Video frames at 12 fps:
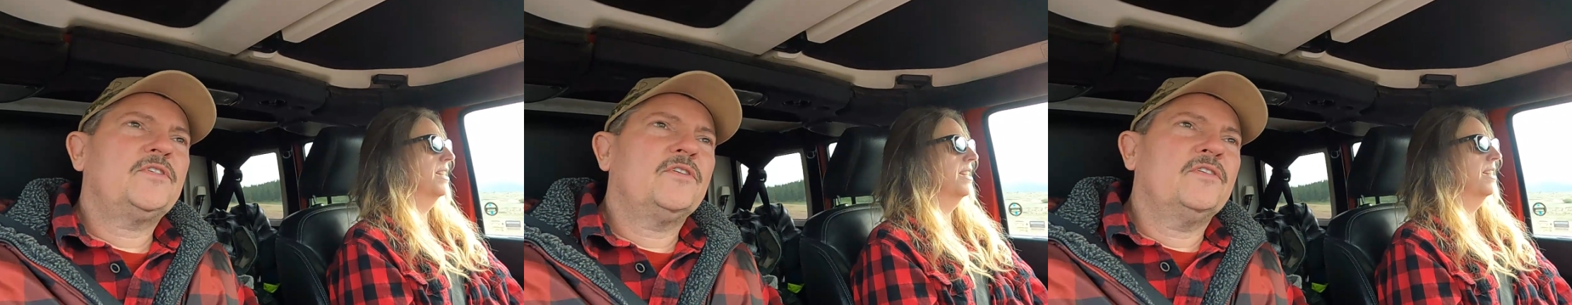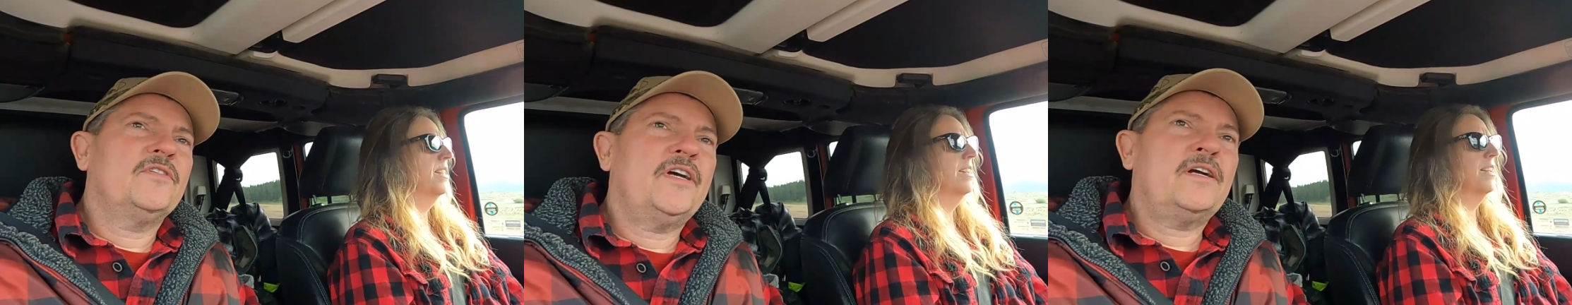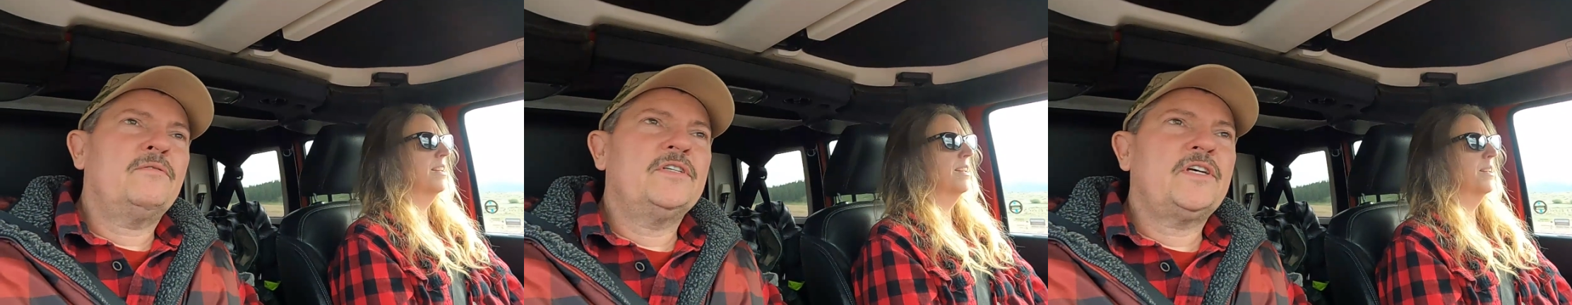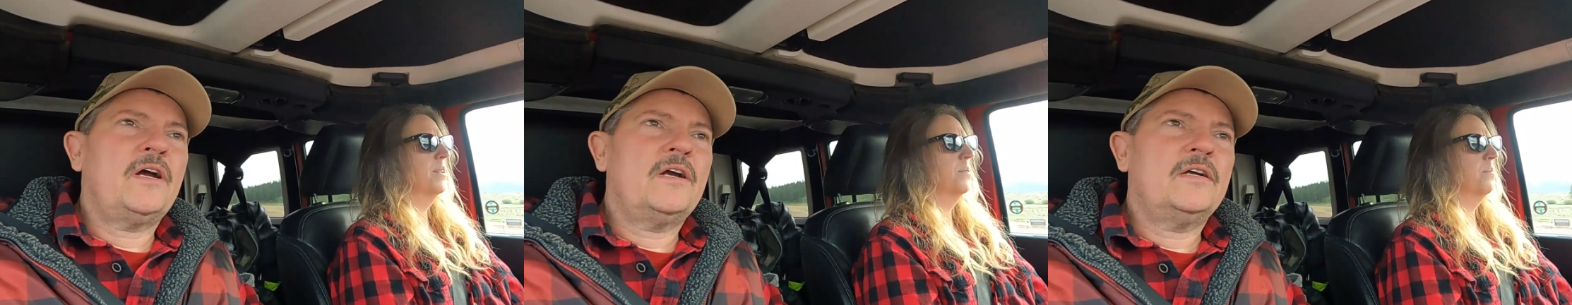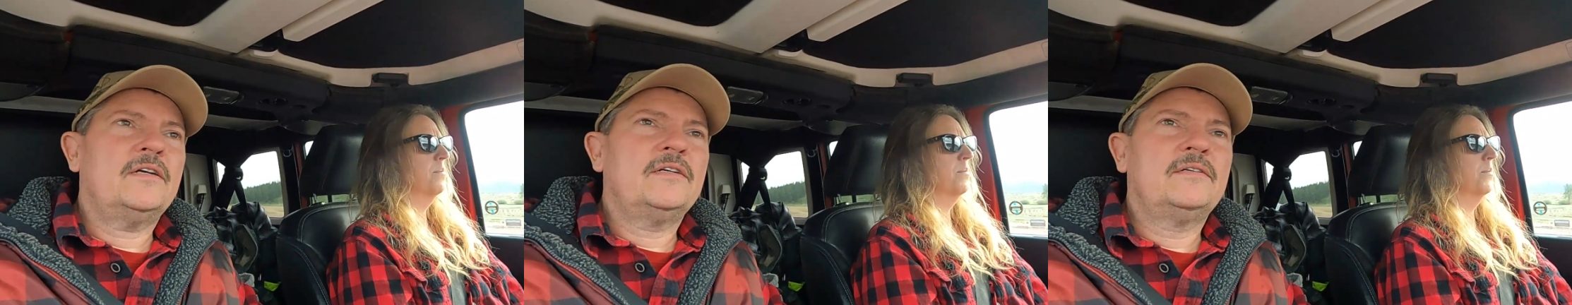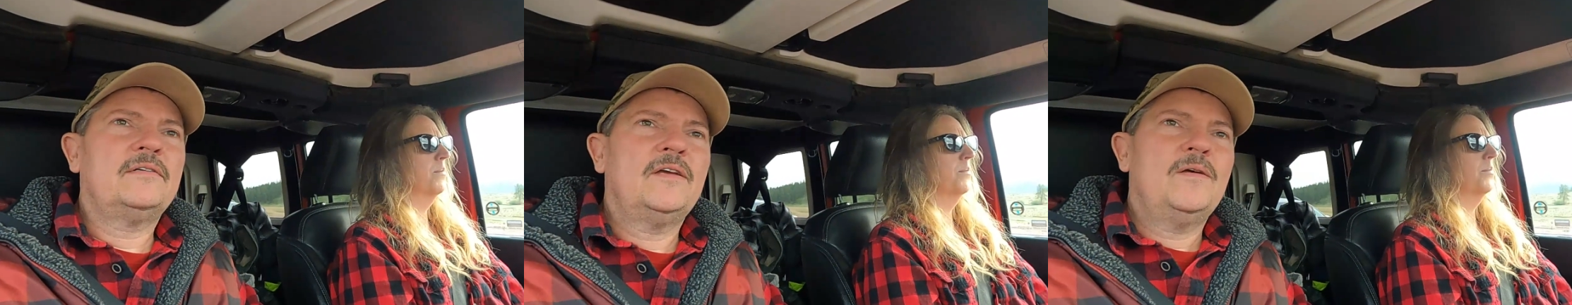Speaker 1: so there was our
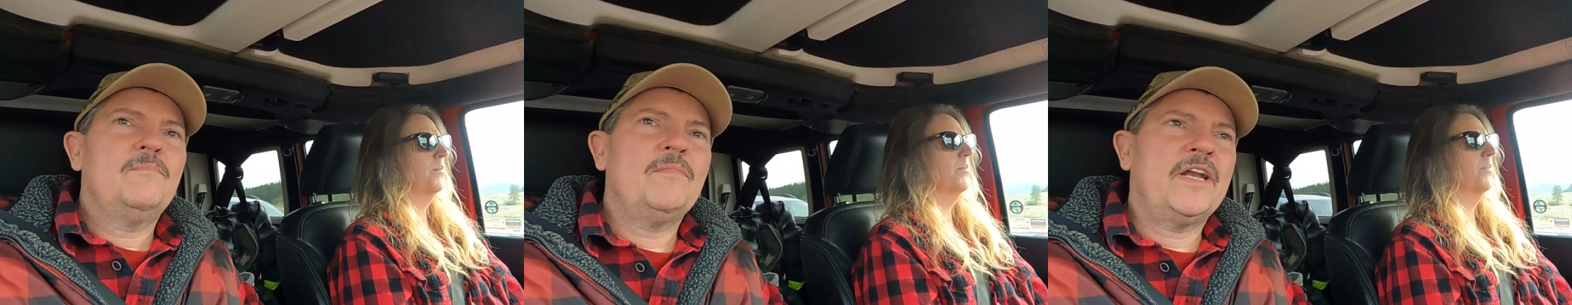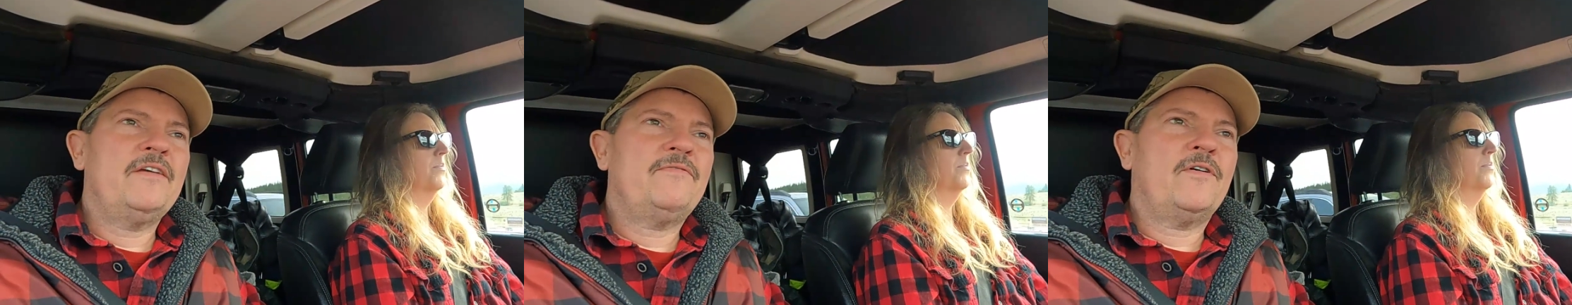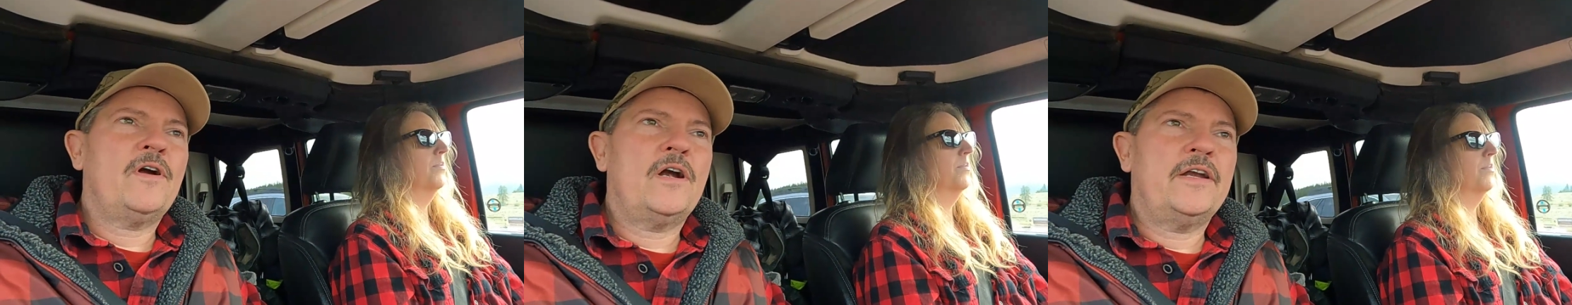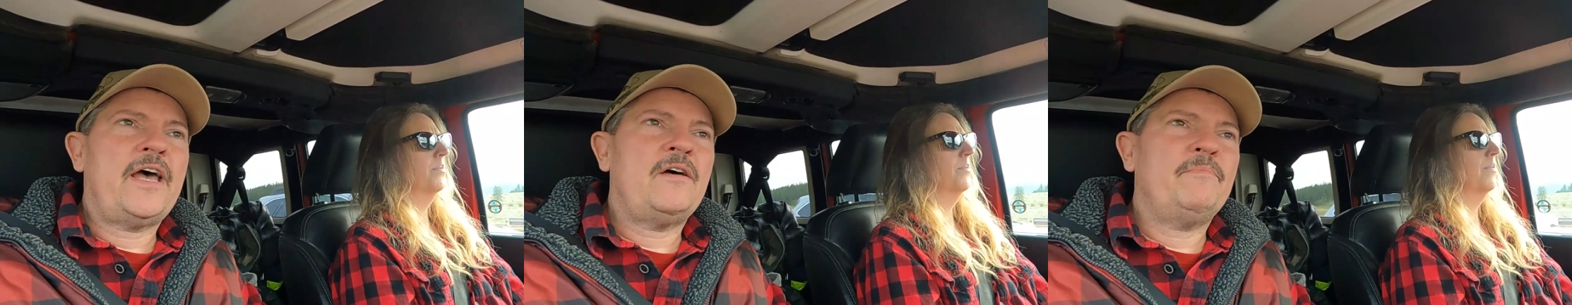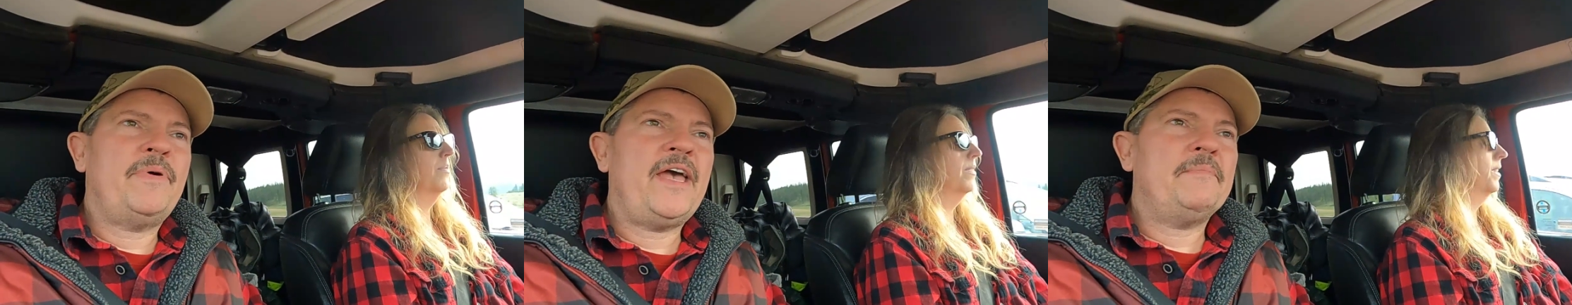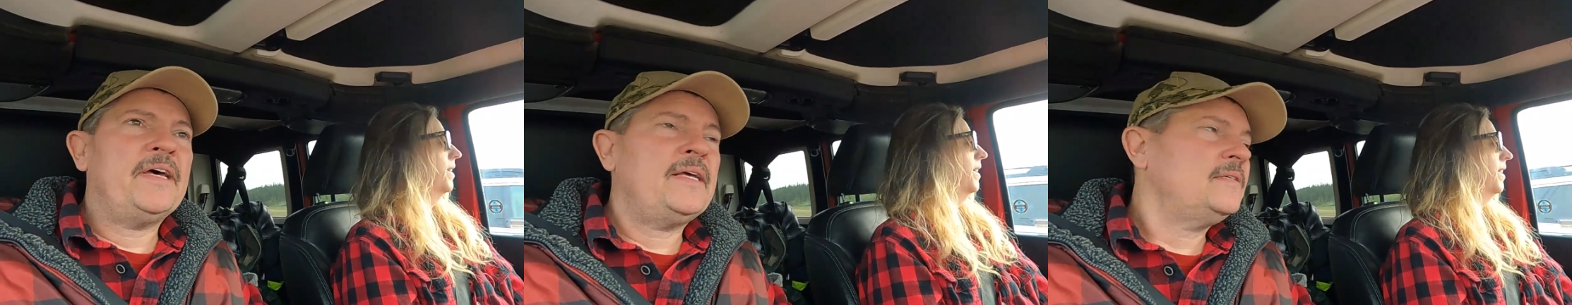money for our down
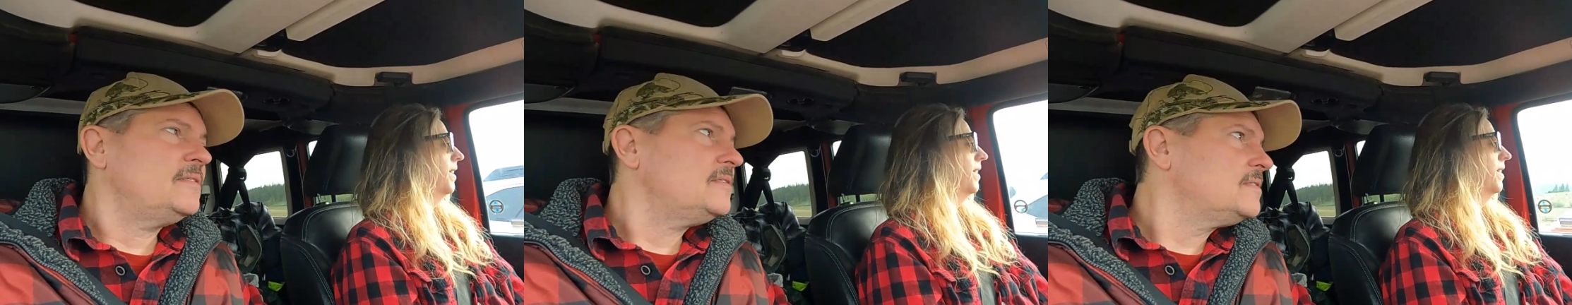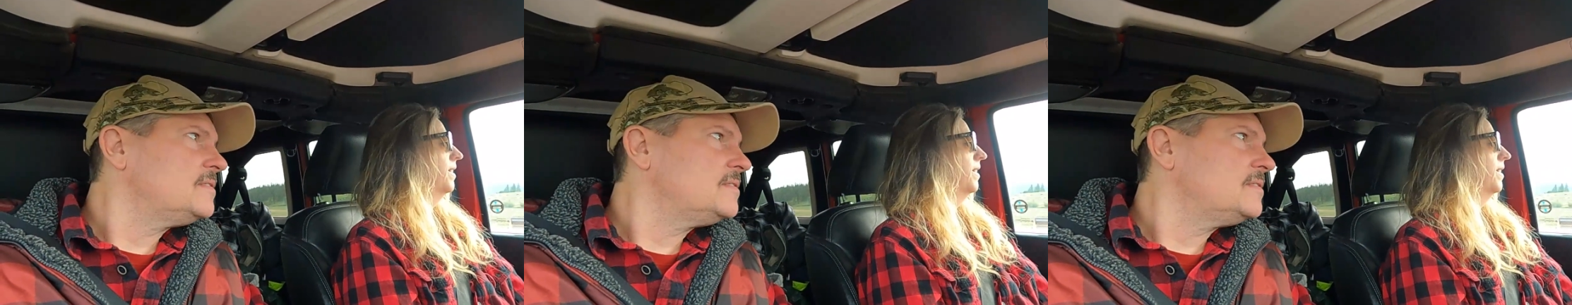payment